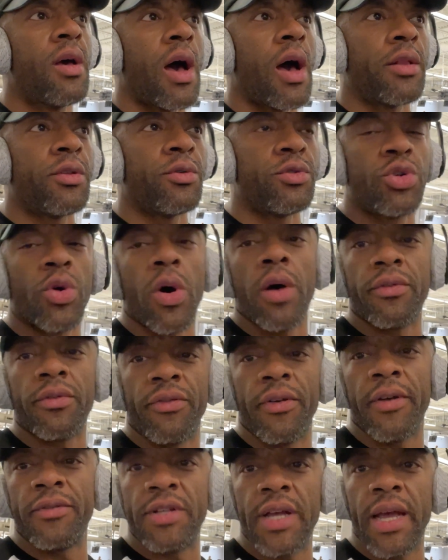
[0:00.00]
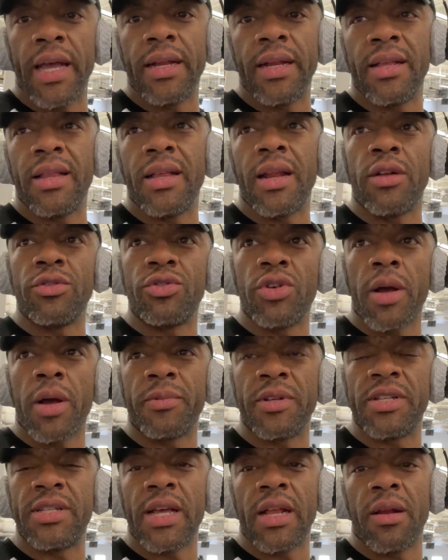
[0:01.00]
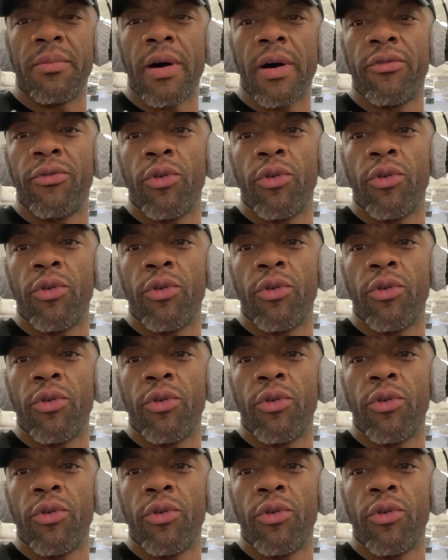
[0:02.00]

I'll do 12 to 15, and then I'll drop the set about